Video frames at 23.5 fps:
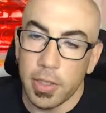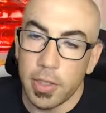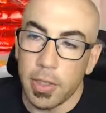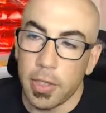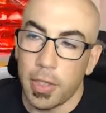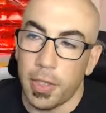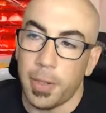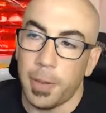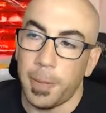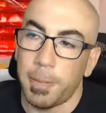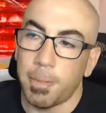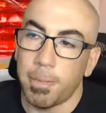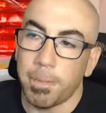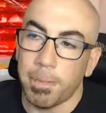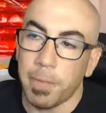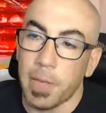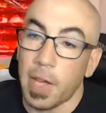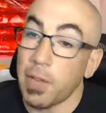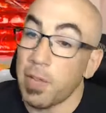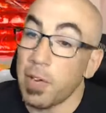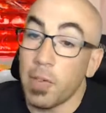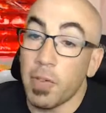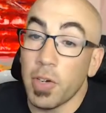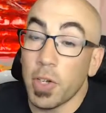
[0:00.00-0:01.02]

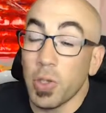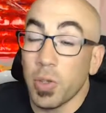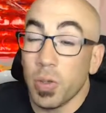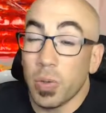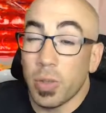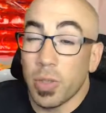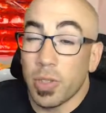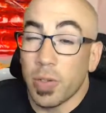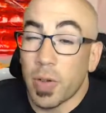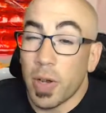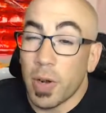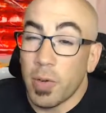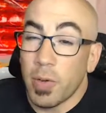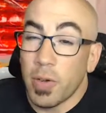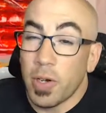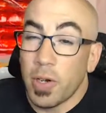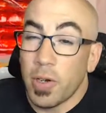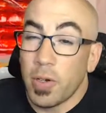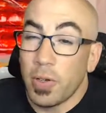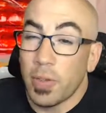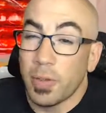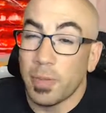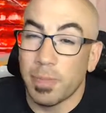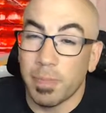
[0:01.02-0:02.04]
I've never used one, so I don't
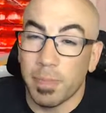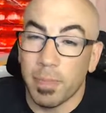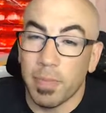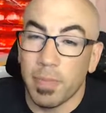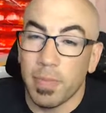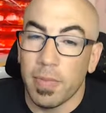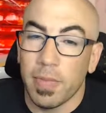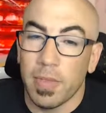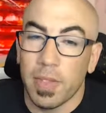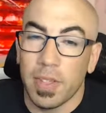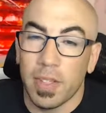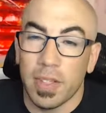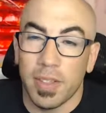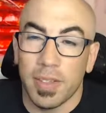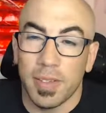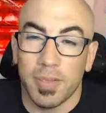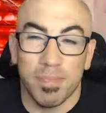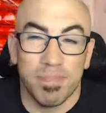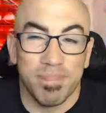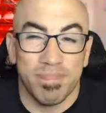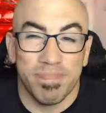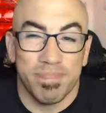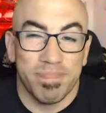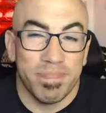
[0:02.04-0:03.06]
know.
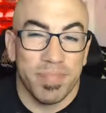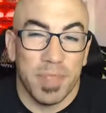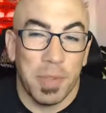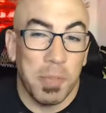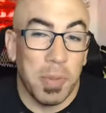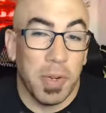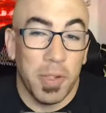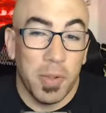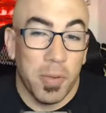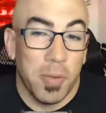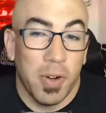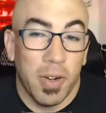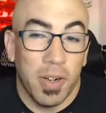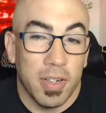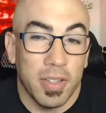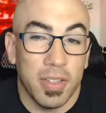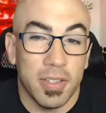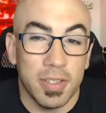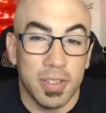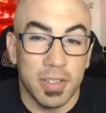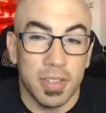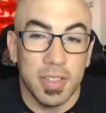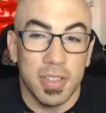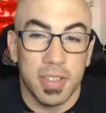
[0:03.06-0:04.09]
They probably work.
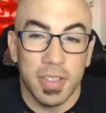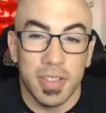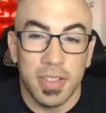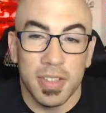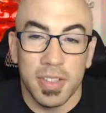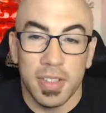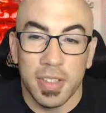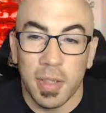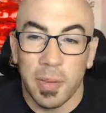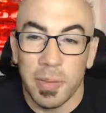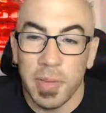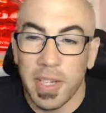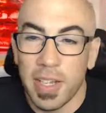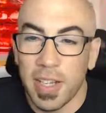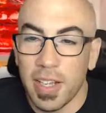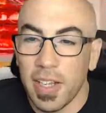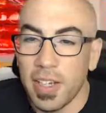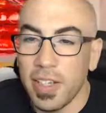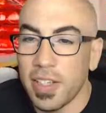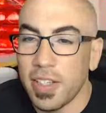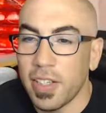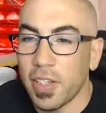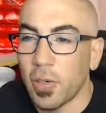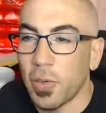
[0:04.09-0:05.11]
I mean,
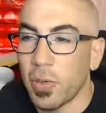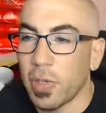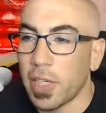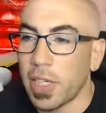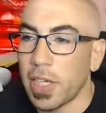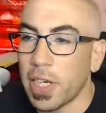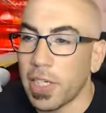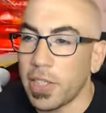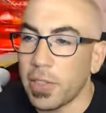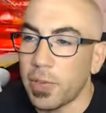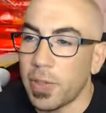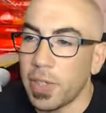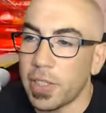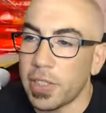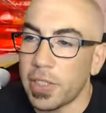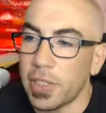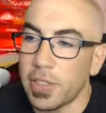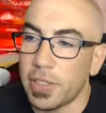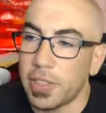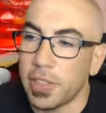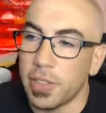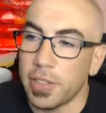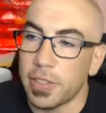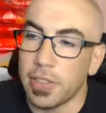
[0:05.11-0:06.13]
anything will really catch fish.
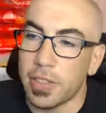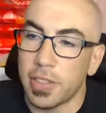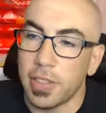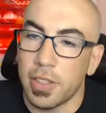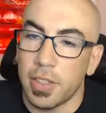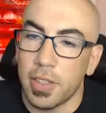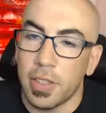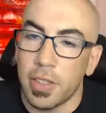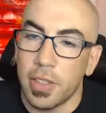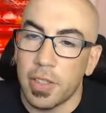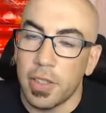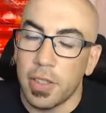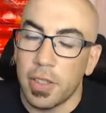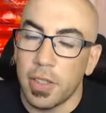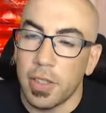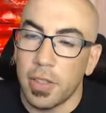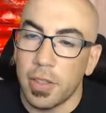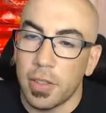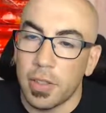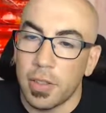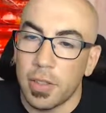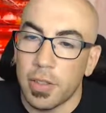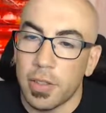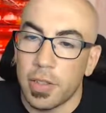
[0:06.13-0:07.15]
It's just
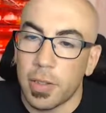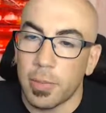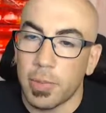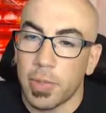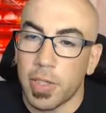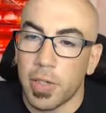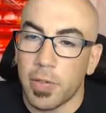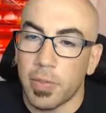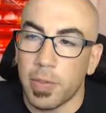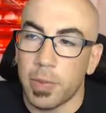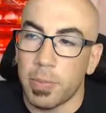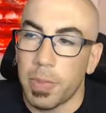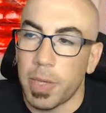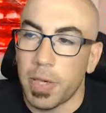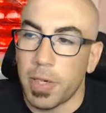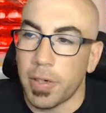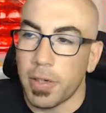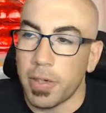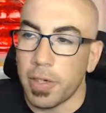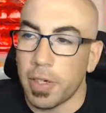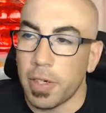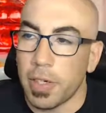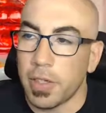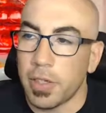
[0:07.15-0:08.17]
some stuff is
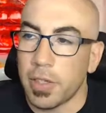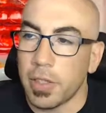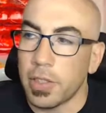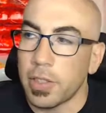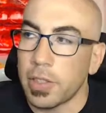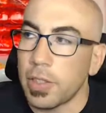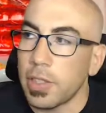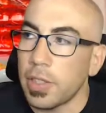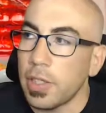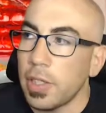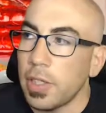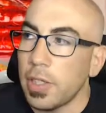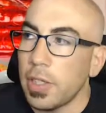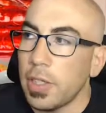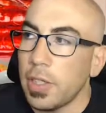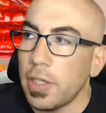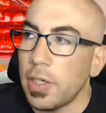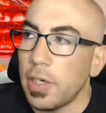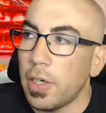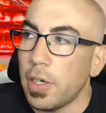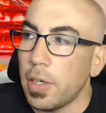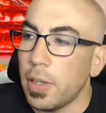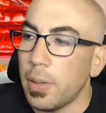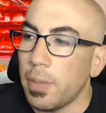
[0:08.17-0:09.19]
better than others.
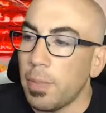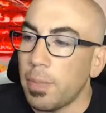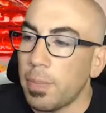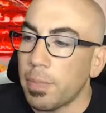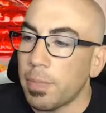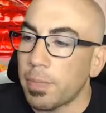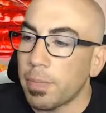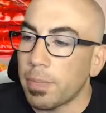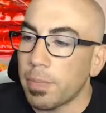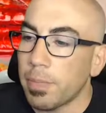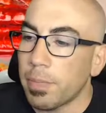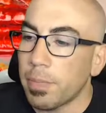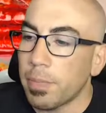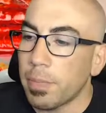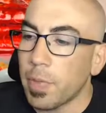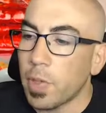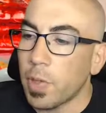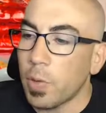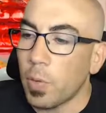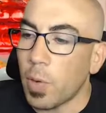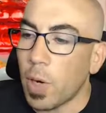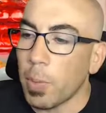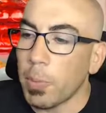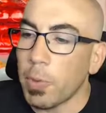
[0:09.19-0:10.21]
When
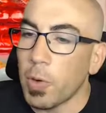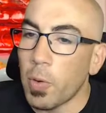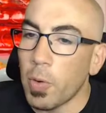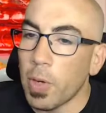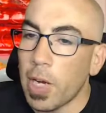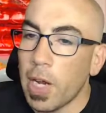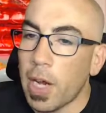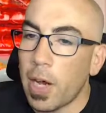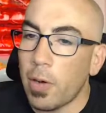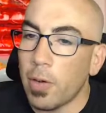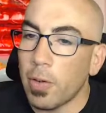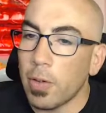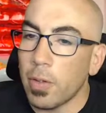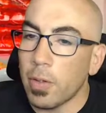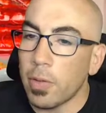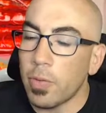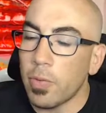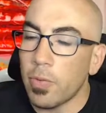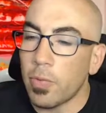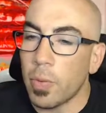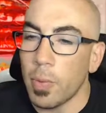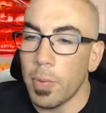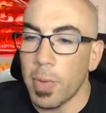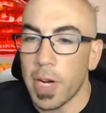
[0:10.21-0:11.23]
I'm going out
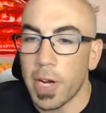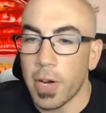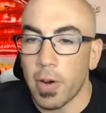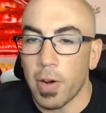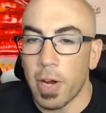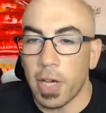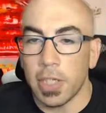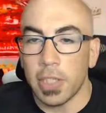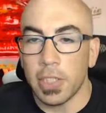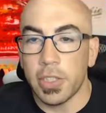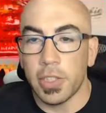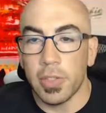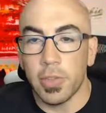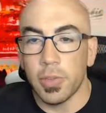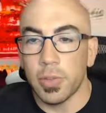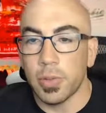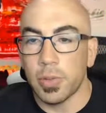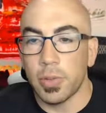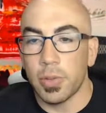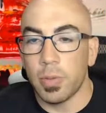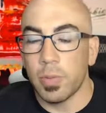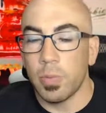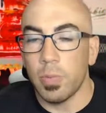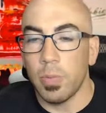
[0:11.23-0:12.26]
from here, I just
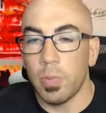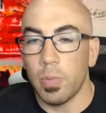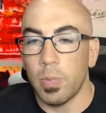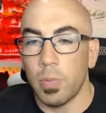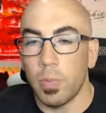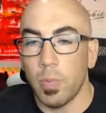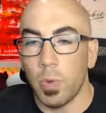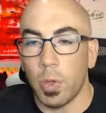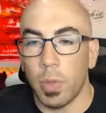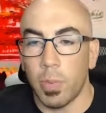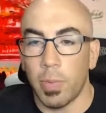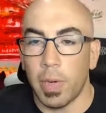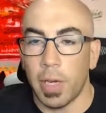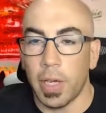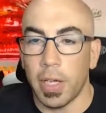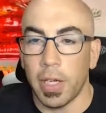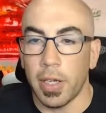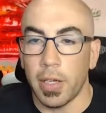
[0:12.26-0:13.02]
use one of my